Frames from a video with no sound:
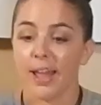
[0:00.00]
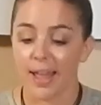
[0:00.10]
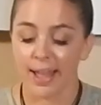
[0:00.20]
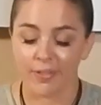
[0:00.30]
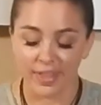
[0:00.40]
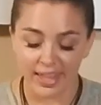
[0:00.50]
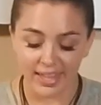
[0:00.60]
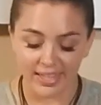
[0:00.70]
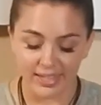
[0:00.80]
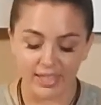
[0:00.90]
And
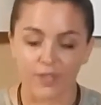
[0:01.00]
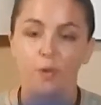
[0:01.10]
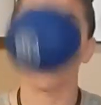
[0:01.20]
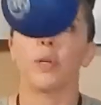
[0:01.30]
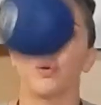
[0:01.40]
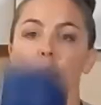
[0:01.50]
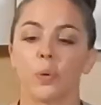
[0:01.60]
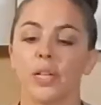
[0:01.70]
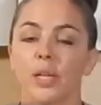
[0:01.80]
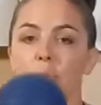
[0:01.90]
this is for when you
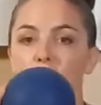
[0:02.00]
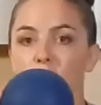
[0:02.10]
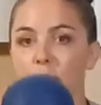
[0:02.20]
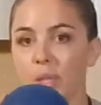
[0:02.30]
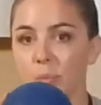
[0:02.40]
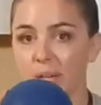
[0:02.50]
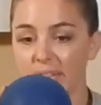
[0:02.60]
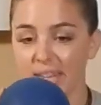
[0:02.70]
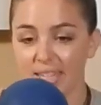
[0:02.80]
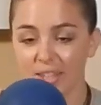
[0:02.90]
really want to
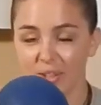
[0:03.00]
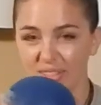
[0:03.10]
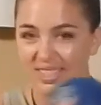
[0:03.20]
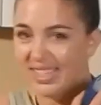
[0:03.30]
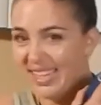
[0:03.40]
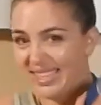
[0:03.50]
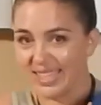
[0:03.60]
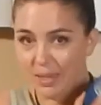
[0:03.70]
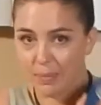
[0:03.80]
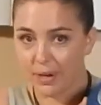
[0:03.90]
get into those intense
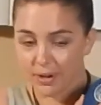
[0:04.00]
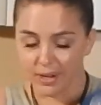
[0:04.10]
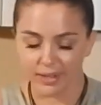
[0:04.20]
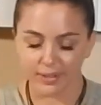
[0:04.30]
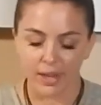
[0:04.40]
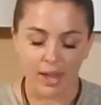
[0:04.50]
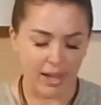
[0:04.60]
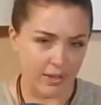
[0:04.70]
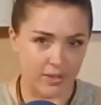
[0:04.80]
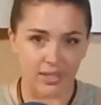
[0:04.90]
deep areas.
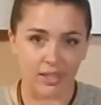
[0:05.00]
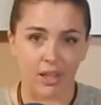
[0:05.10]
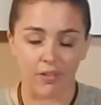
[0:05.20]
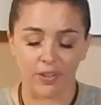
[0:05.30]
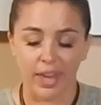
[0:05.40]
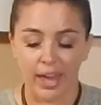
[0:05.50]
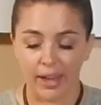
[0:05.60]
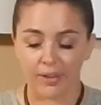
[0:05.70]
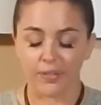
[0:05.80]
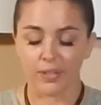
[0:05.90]
I use this a lot on the
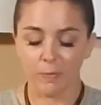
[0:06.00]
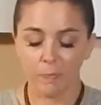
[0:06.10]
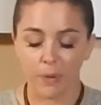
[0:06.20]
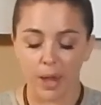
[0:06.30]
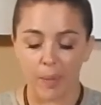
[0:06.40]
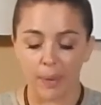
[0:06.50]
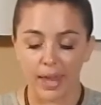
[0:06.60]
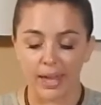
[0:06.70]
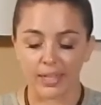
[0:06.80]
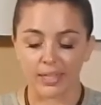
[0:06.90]
calves,
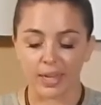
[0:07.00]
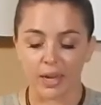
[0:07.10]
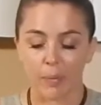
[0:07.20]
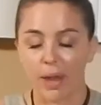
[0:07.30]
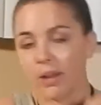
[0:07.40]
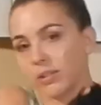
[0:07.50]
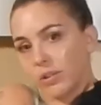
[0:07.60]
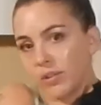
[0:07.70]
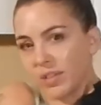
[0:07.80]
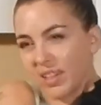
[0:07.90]
and I also
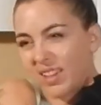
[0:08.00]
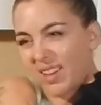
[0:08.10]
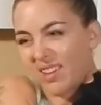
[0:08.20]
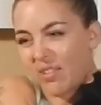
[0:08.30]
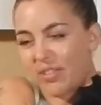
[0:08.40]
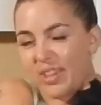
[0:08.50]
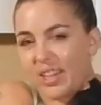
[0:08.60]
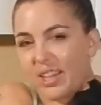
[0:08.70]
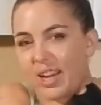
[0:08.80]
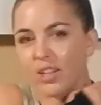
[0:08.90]
use it a lot on
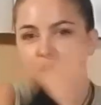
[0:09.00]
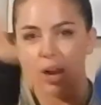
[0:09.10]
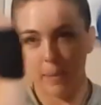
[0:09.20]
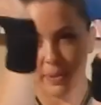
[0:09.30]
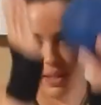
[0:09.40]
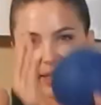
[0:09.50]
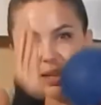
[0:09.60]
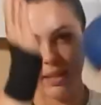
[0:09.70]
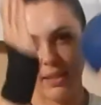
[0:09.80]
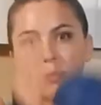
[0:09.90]
the kind of traps and the
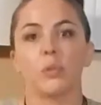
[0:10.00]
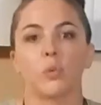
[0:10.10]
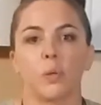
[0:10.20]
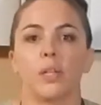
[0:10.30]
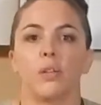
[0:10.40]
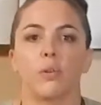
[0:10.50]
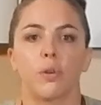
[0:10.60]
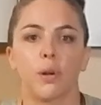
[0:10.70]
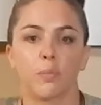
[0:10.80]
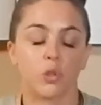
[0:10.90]
delts in between
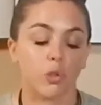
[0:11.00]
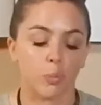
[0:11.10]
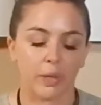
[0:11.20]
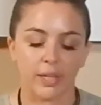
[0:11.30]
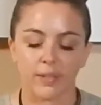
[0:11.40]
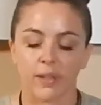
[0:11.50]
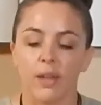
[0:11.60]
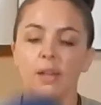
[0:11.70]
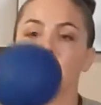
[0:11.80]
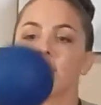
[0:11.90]
your shoulder blades.
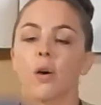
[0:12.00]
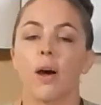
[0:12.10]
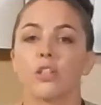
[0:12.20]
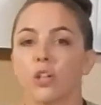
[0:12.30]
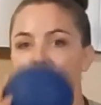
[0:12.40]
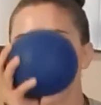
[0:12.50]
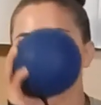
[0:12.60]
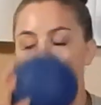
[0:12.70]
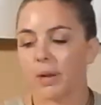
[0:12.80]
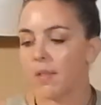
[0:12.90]
So I'll show you a
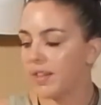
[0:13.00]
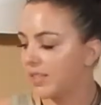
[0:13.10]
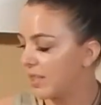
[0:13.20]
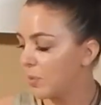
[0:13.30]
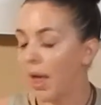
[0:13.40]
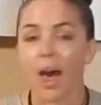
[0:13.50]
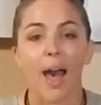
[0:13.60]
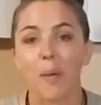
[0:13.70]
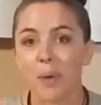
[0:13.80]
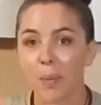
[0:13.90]
little bit on this as well.
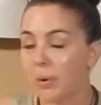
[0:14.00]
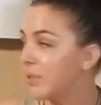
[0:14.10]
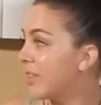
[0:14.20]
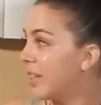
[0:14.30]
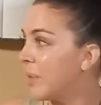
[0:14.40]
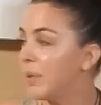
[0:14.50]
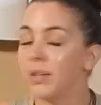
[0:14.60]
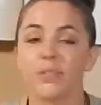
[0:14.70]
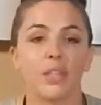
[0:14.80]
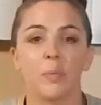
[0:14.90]
I am not personally going to be
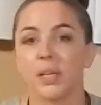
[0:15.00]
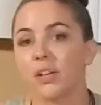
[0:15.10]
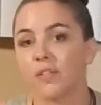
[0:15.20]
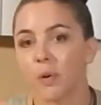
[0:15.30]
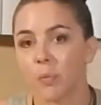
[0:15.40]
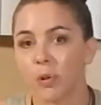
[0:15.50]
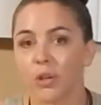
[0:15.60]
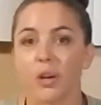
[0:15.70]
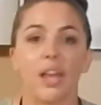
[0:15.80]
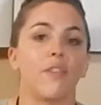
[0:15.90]
using the beginner foam
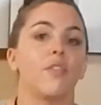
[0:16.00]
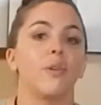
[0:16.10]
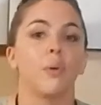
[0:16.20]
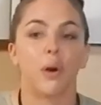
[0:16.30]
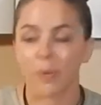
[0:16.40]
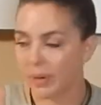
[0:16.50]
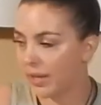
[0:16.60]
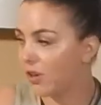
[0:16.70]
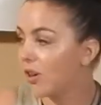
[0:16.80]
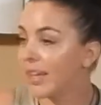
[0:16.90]
roller. If you are a
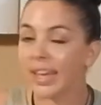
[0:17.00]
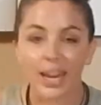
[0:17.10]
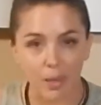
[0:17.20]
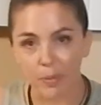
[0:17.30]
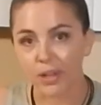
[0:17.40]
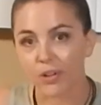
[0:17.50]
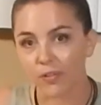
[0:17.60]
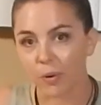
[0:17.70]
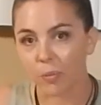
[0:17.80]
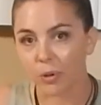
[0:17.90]
beginner, get a beginner
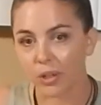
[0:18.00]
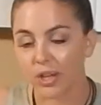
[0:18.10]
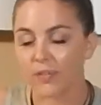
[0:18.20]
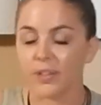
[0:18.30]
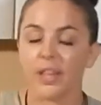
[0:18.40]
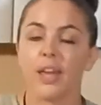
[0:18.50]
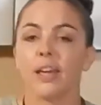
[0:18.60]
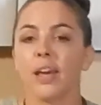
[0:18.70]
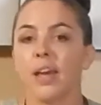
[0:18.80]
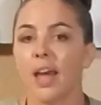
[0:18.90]
foam roller if you'd
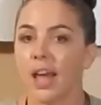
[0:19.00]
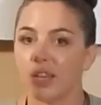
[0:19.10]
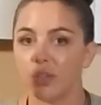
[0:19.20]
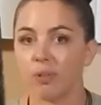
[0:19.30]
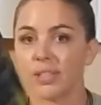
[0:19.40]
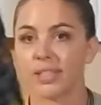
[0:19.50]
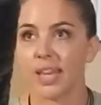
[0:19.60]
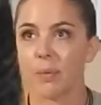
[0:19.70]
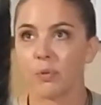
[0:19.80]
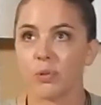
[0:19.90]
like, and do the
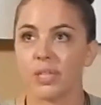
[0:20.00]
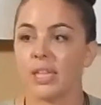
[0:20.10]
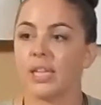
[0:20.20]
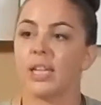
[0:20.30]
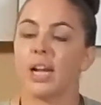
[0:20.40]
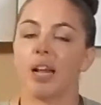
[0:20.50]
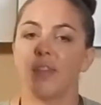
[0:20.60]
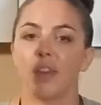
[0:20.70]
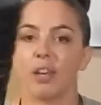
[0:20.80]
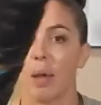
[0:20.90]
same routine
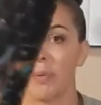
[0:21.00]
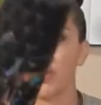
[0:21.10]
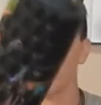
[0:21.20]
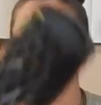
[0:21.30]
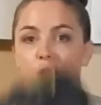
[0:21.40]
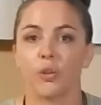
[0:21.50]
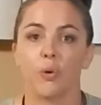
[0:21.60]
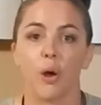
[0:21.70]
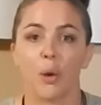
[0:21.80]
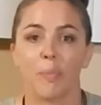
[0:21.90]
that I'm going to show
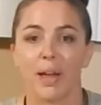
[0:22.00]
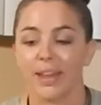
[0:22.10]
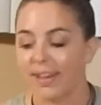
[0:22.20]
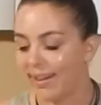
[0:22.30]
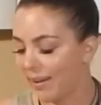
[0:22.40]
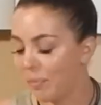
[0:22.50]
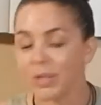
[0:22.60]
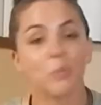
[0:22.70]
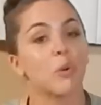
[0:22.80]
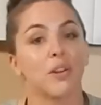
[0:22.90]
you on my
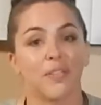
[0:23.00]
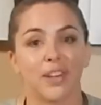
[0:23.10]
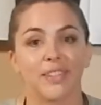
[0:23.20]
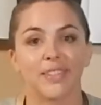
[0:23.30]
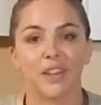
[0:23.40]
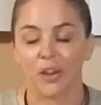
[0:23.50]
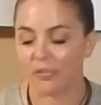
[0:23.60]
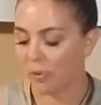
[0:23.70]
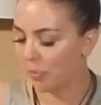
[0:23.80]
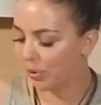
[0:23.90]
much more advanced
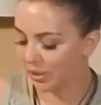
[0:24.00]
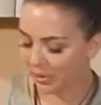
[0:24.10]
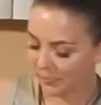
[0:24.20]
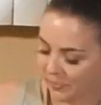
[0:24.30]
foam roller.